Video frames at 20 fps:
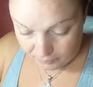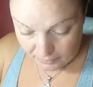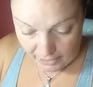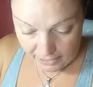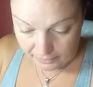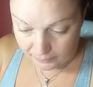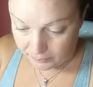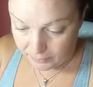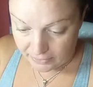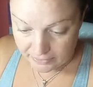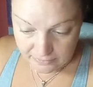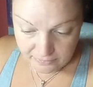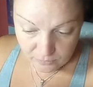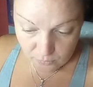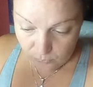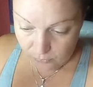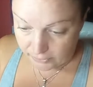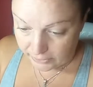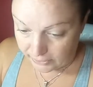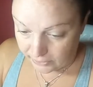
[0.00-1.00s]
black
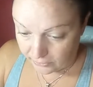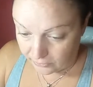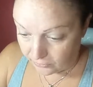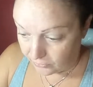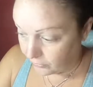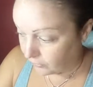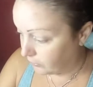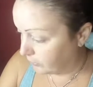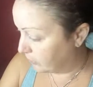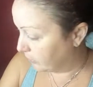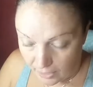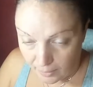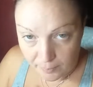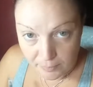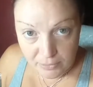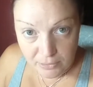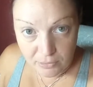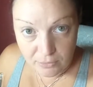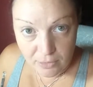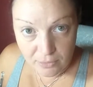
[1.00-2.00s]
pencil here. I'm
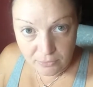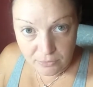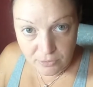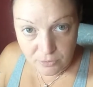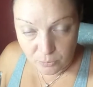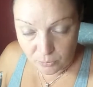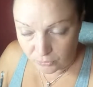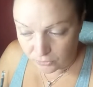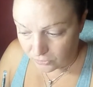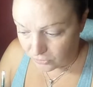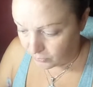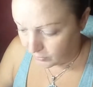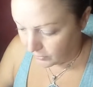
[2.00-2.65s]
a little out of sorts